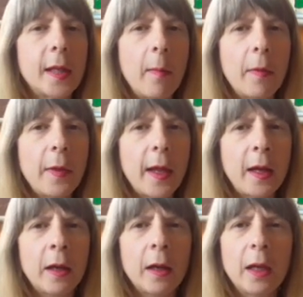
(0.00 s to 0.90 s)

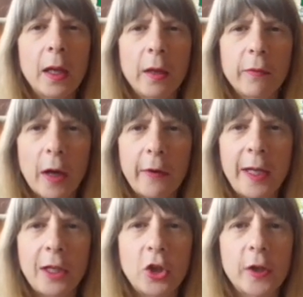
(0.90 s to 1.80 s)
something
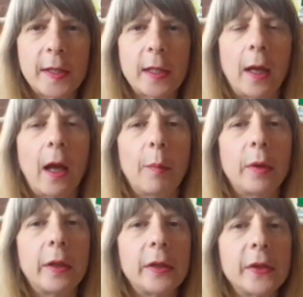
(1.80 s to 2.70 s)
very interesting
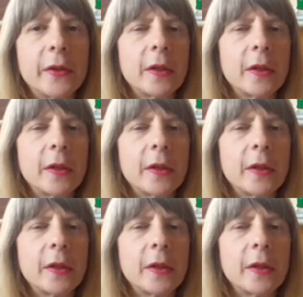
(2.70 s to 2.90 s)
happens.